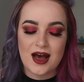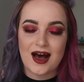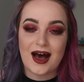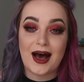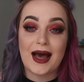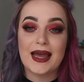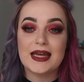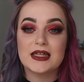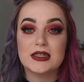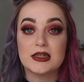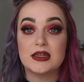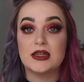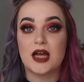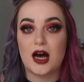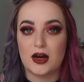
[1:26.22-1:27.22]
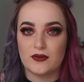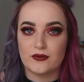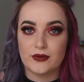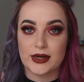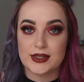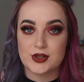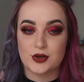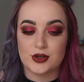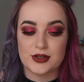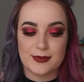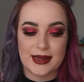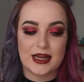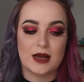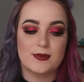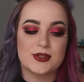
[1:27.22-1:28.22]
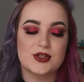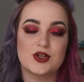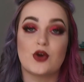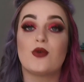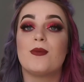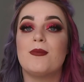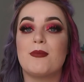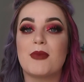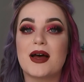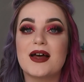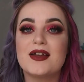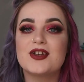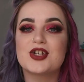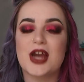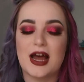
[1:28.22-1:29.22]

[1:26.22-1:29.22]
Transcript: I love red toned makeup so much.